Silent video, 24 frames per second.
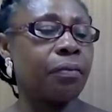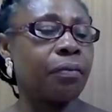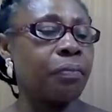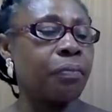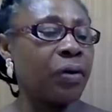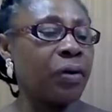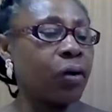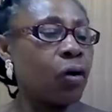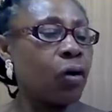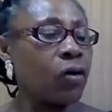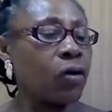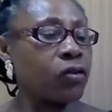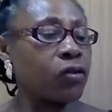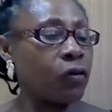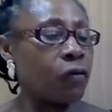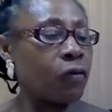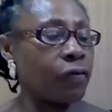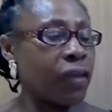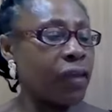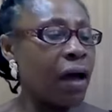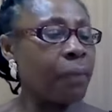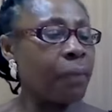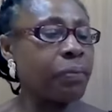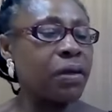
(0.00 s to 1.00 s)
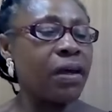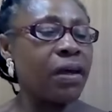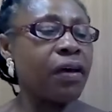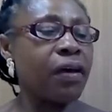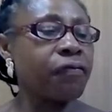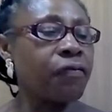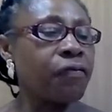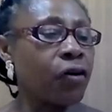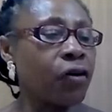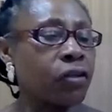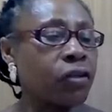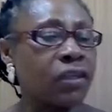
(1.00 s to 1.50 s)
because of that
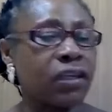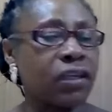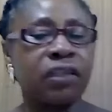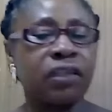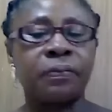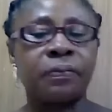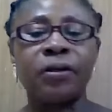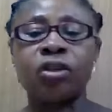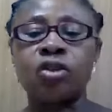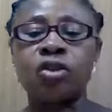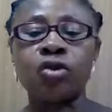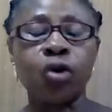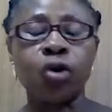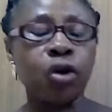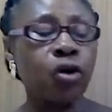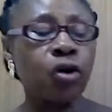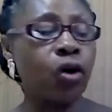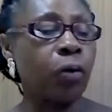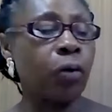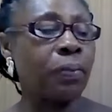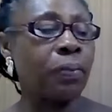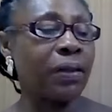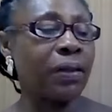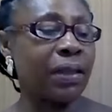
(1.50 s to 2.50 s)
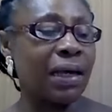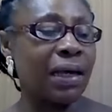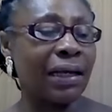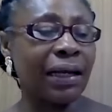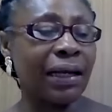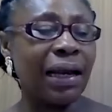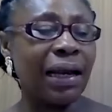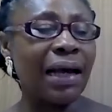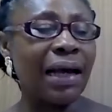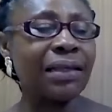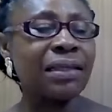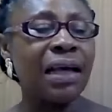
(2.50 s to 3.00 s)
behaviors he's been showing up in the
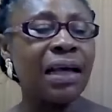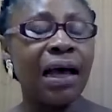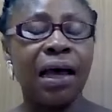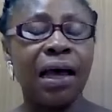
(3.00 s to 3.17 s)
class,